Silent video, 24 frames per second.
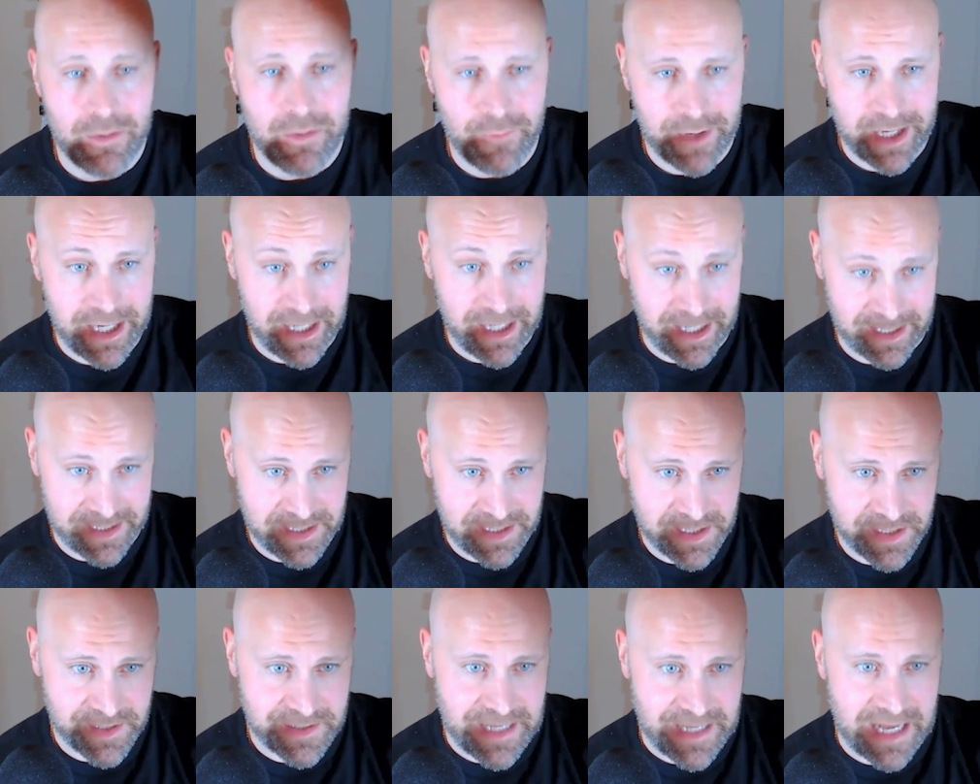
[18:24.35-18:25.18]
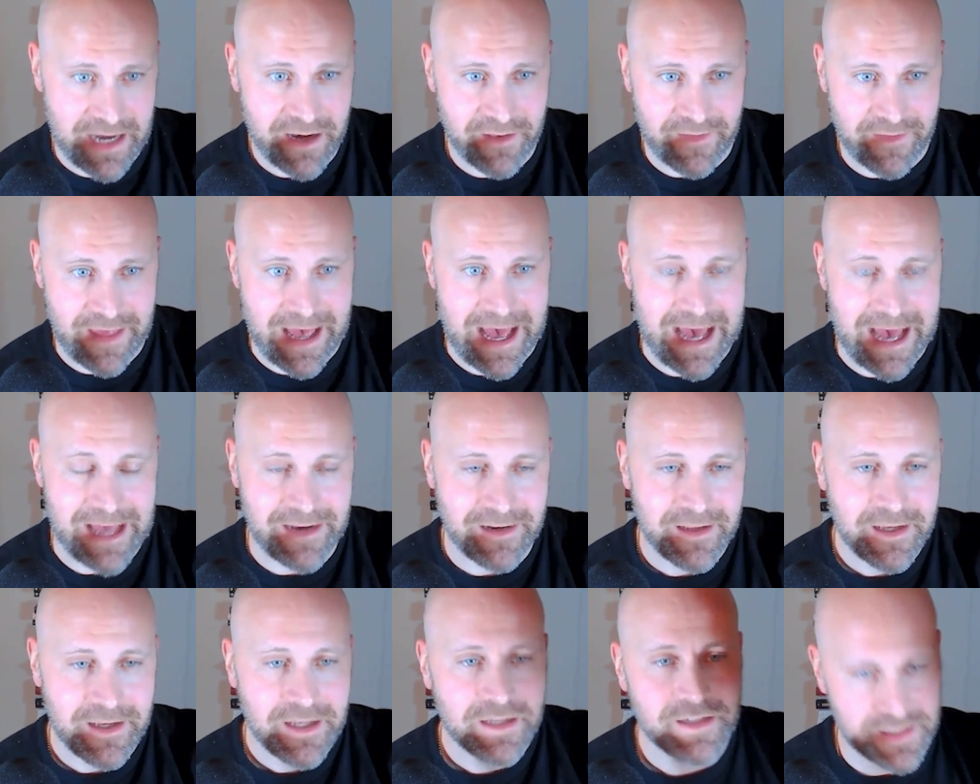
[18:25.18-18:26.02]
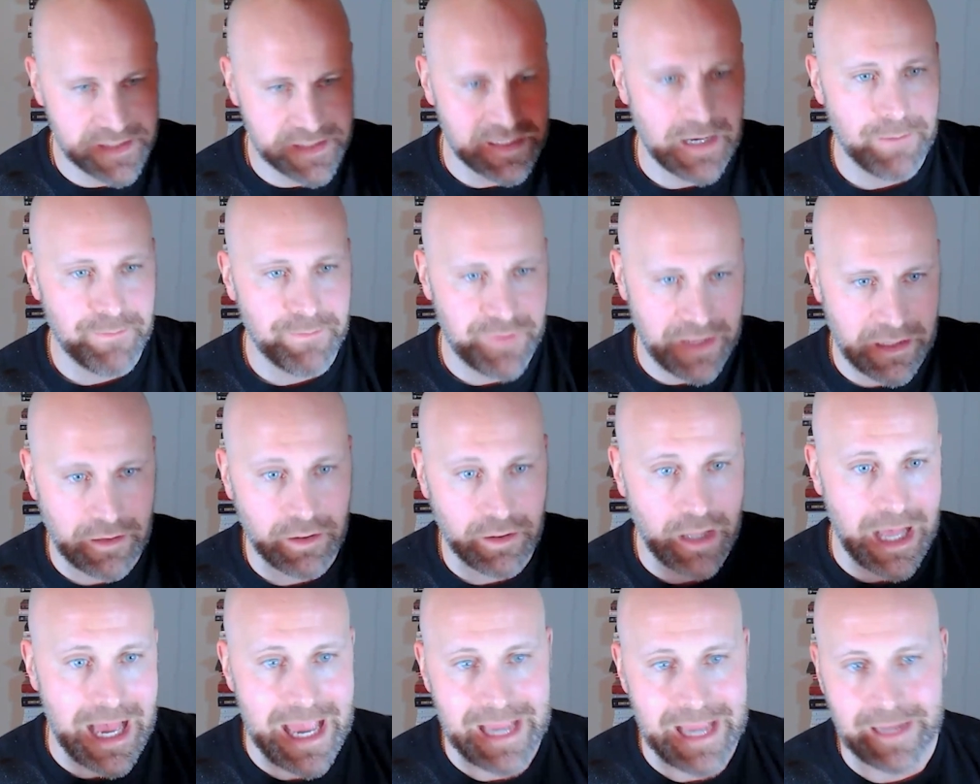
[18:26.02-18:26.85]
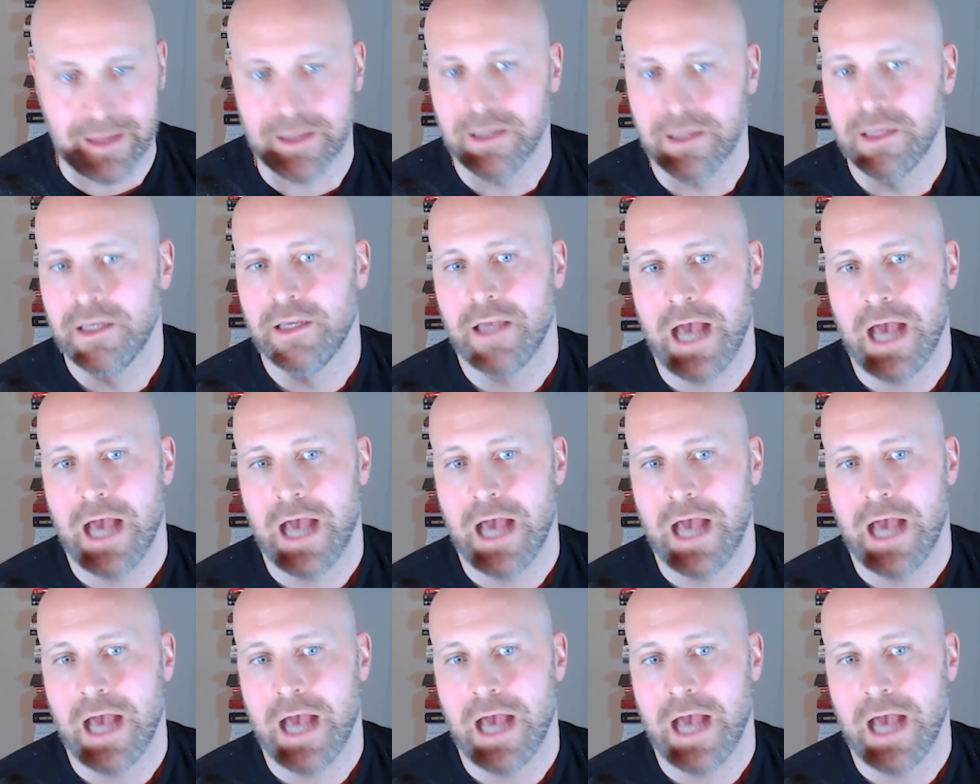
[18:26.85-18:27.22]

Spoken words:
we can extend that to something like,